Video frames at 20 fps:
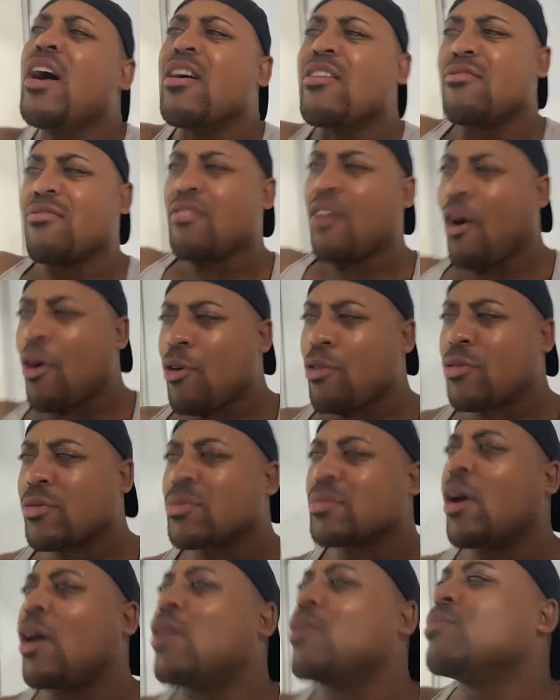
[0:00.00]

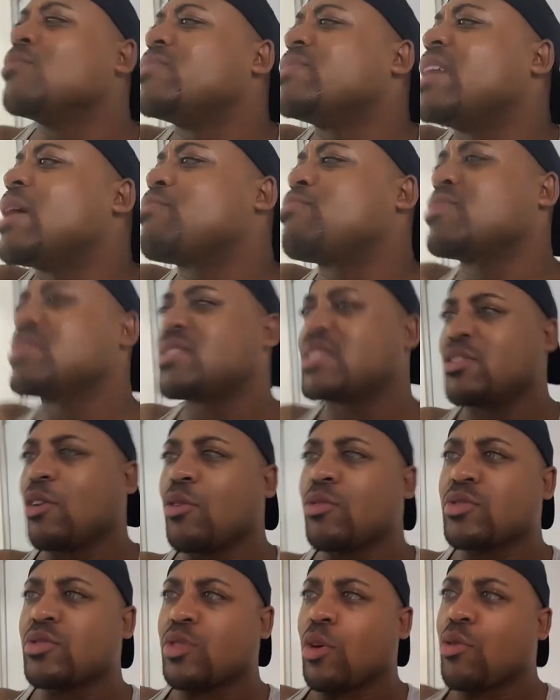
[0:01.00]
no,
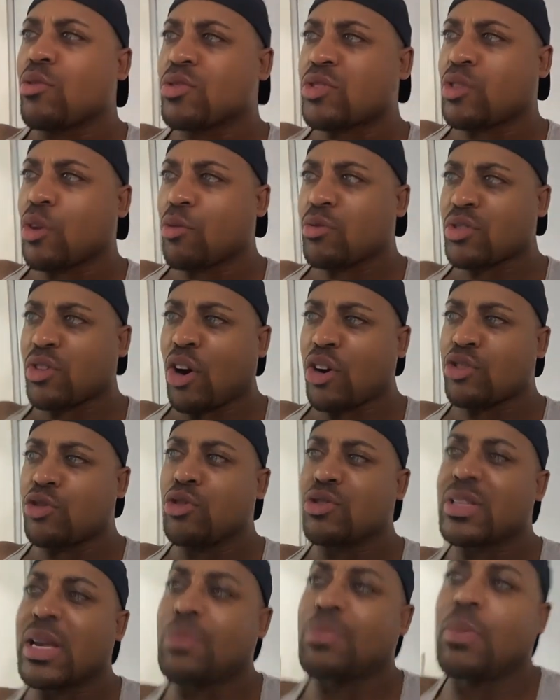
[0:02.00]
those are
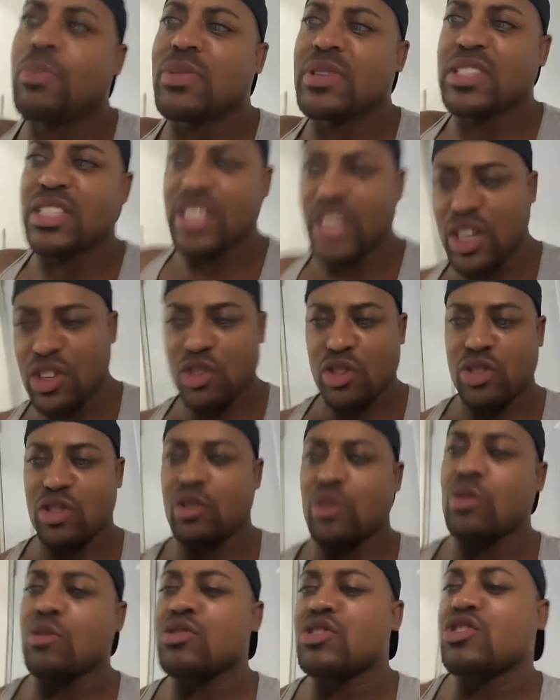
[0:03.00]
two separate procedures,
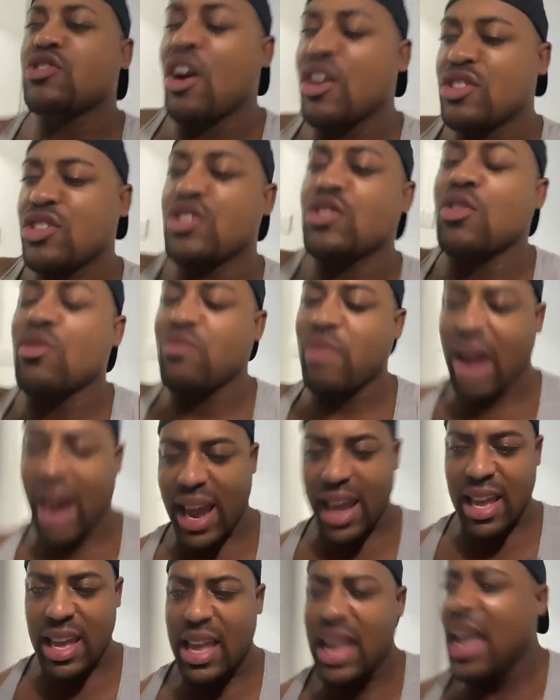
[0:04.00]
so those charges are
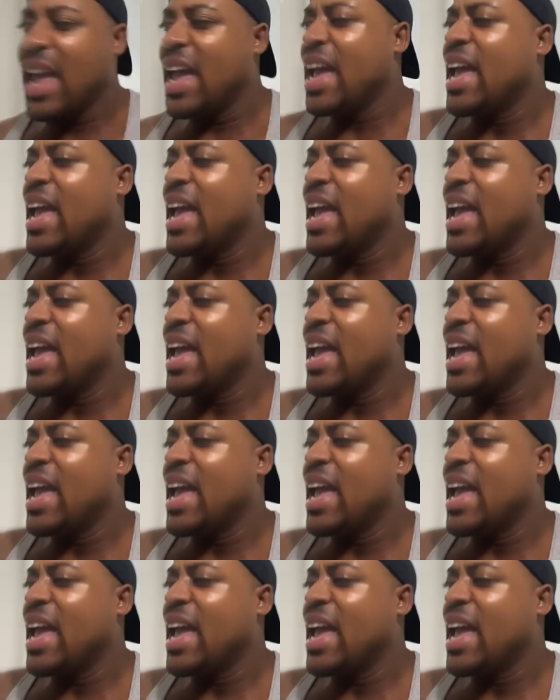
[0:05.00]
right.